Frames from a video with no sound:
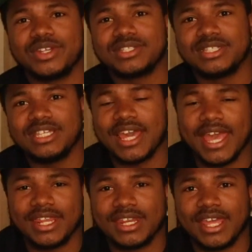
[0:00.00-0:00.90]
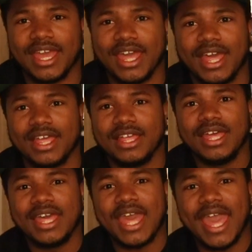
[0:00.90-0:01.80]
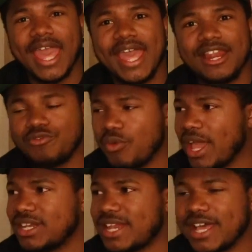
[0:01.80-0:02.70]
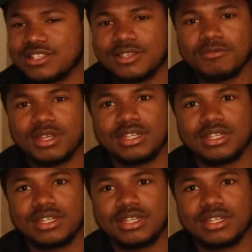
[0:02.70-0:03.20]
to see Kanan and recognize him.